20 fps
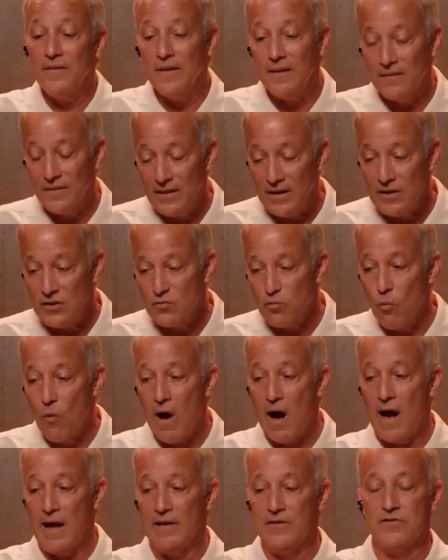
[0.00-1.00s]
these
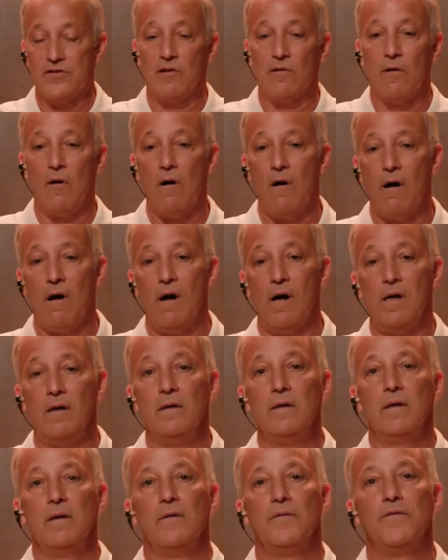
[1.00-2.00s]
wines are
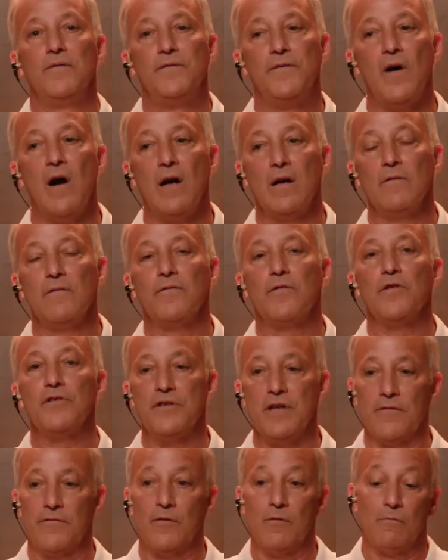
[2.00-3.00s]
all fun for
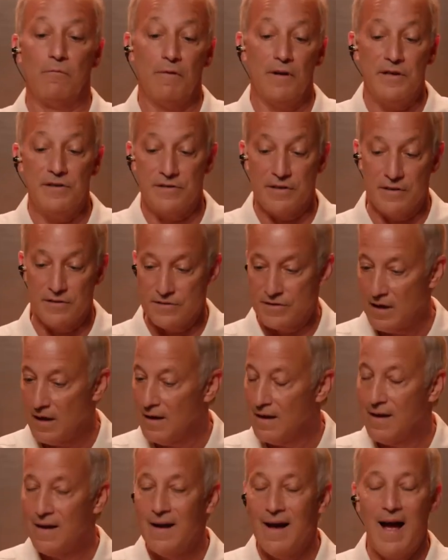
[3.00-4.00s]
different reasons.
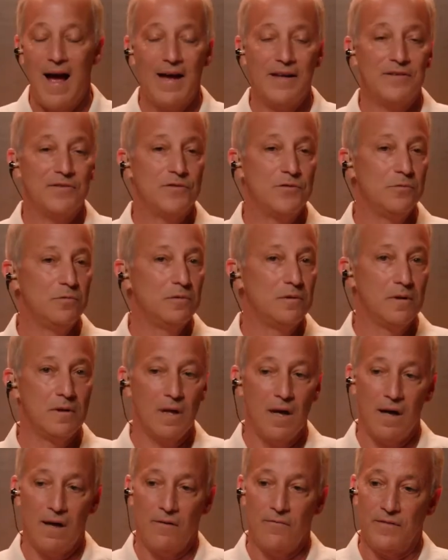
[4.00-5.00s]
I do
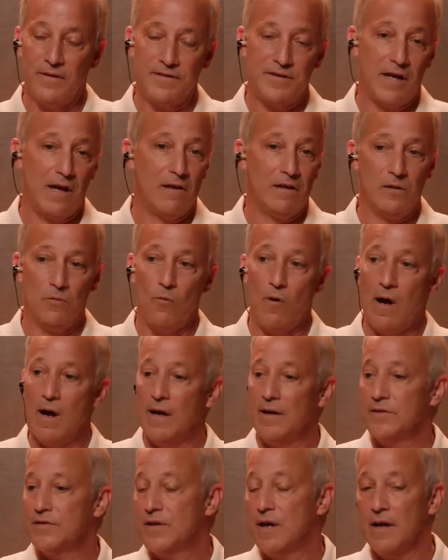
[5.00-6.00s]
love Italian
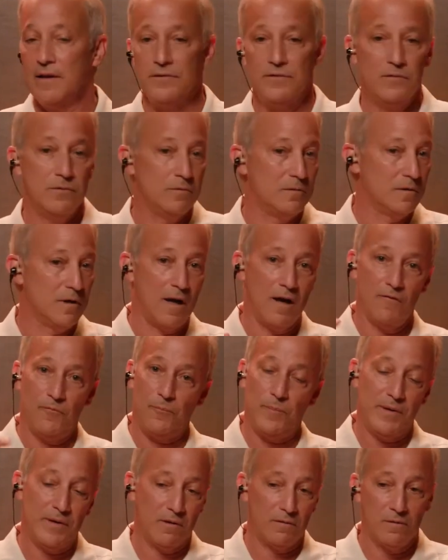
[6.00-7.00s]
wines. I do love
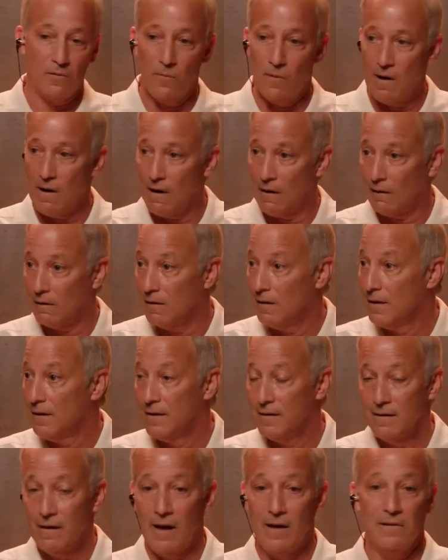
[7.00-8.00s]
Pinot Noir.
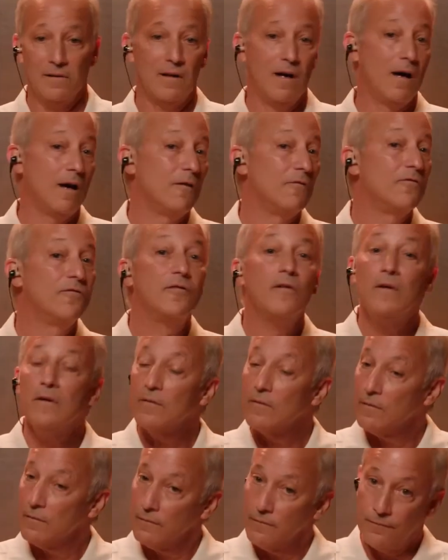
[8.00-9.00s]
I love
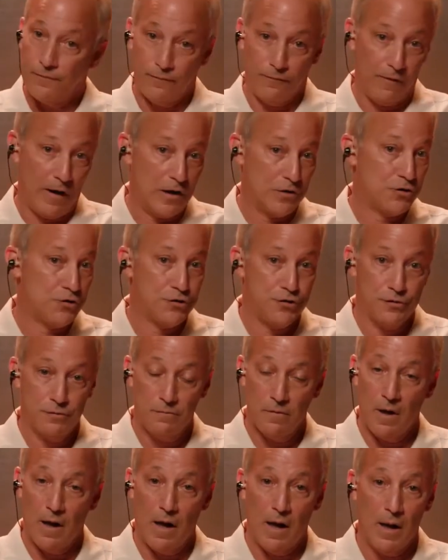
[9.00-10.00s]
French
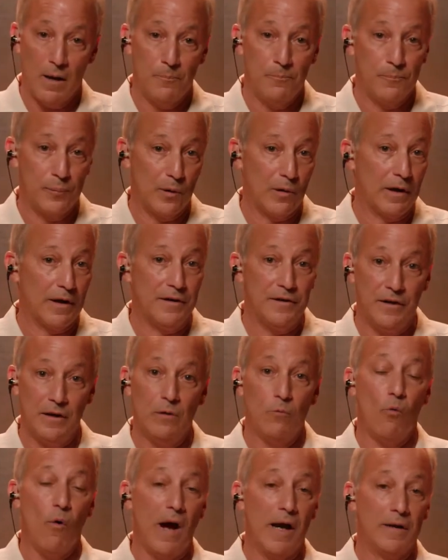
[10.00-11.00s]
Burgundy,
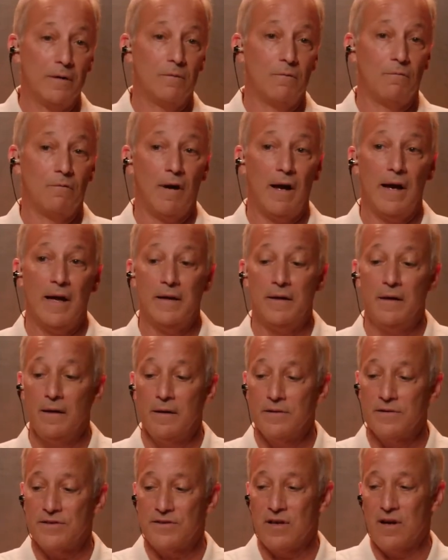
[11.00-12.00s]
white and red.
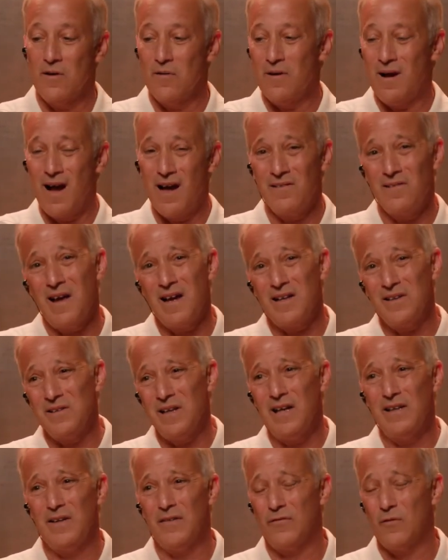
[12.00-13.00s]
So I like a
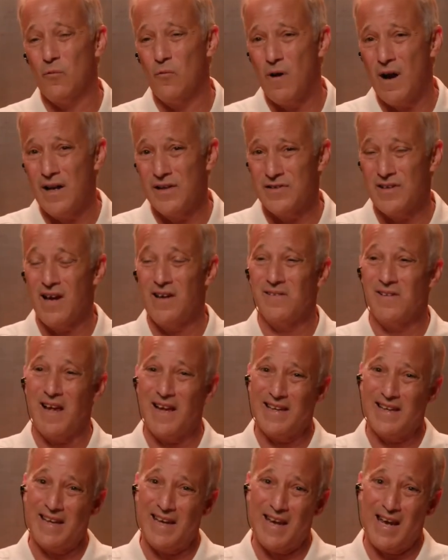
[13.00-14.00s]
lot of different wines. I
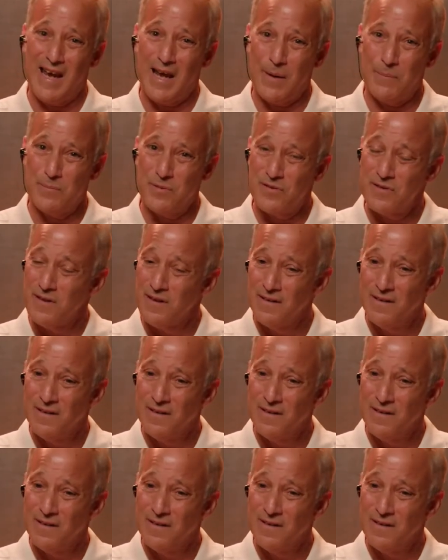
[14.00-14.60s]
like cabs.